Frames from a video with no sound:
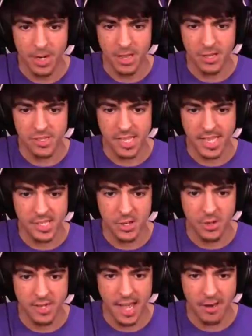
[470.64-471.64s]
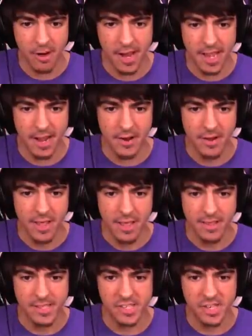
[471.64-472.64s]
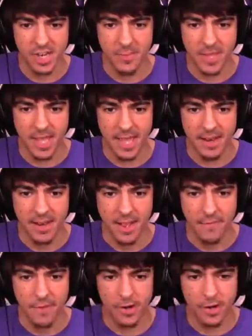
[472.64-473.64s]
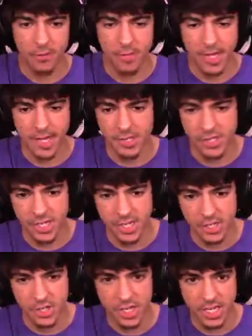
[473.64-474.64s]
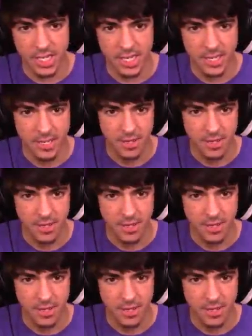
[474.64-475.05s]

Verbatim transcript: But it looks like he's going down right here. This is going to be it for Kareed. GG.